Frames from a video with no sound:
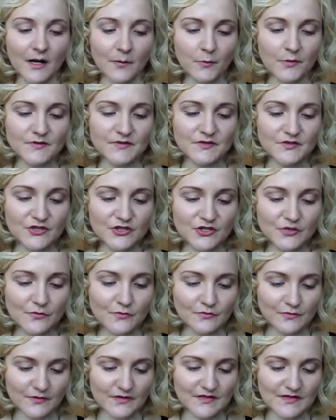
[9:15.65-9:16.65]
I wasn't
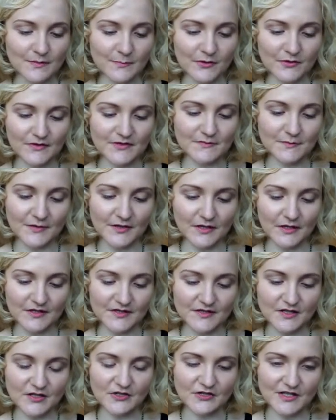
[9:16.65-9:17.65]
sure, to be honest with you,
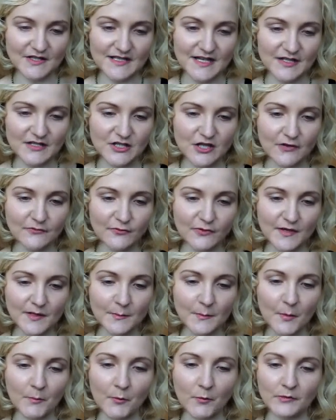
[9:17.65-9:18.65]
because I usually tend to go for a
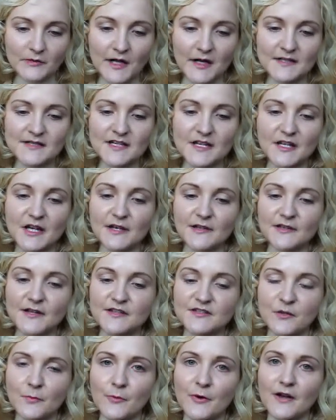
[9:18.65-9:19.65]
little bit more lighter
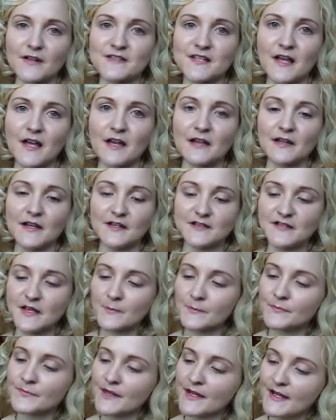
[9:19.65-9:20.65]
colours or brighter colours,
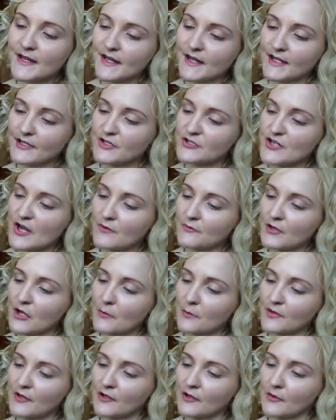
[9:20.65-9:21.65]
and you don't
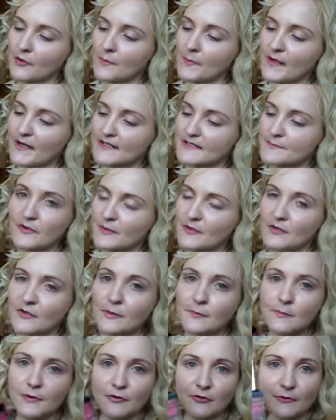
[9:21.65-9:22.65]
know with a lot of pinks, but the
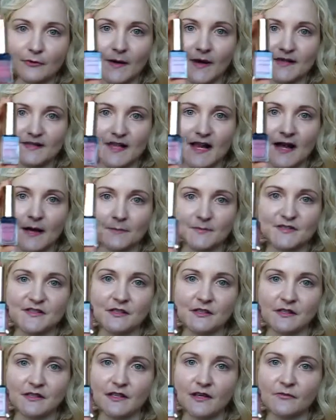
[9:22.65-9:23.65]
number 3 is
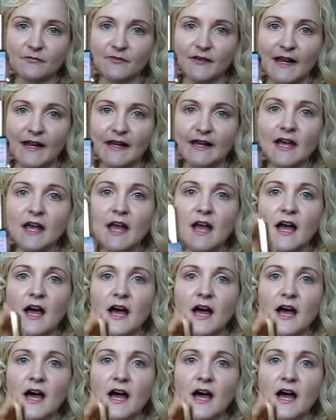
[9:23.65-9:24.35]
absolutely lovely.